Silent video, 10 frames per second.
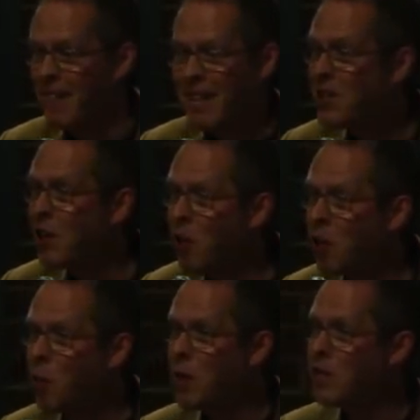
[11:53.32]
These are
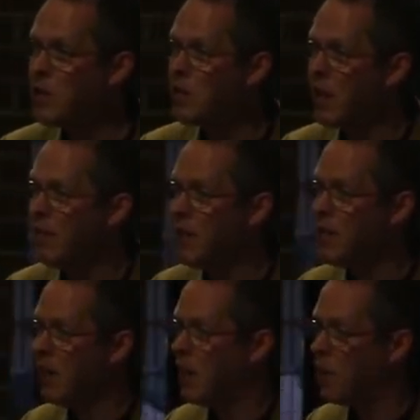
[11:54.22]
not questions that have
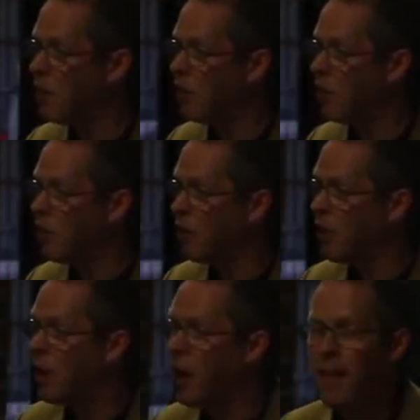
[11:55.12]
easy answers.
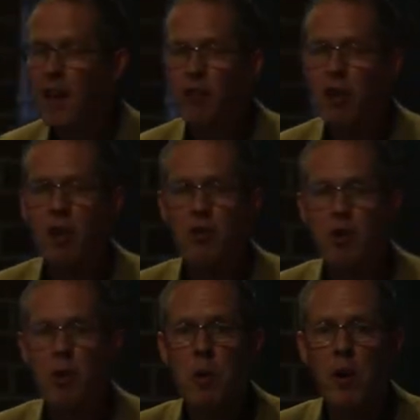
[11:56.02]
And that's
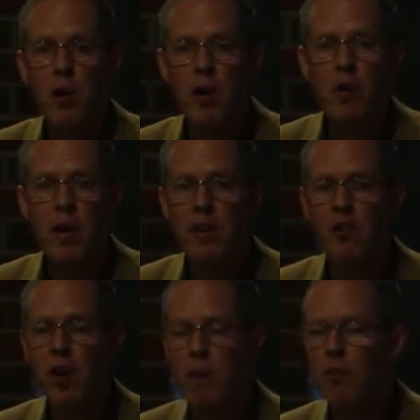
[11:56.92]
true not only
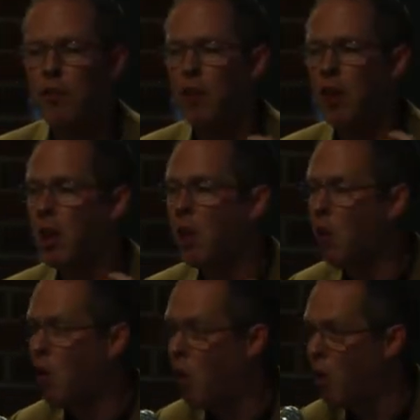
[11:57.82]
in terms of the
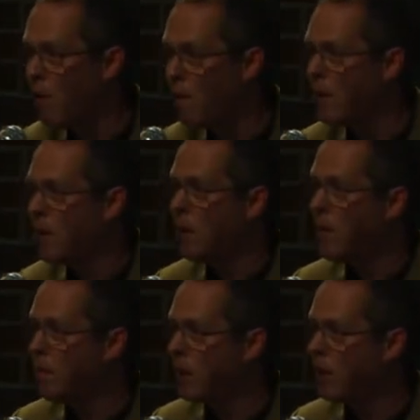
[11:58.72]
law,
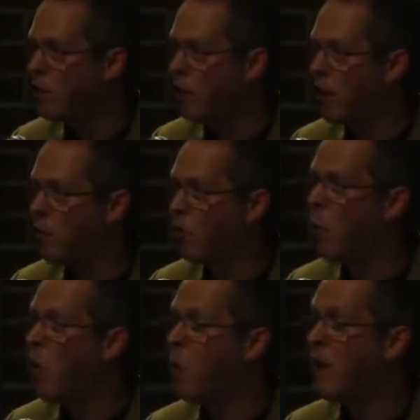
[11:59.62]
but in terms
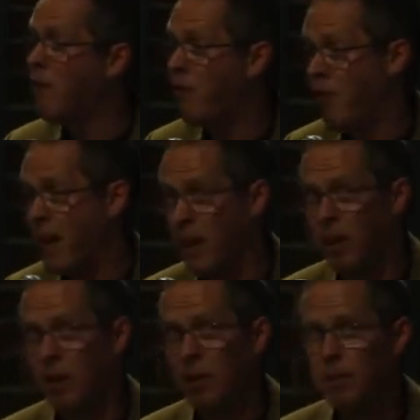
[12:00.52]
of what we
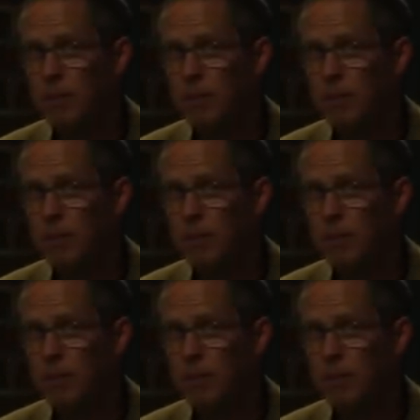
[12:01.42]
feel.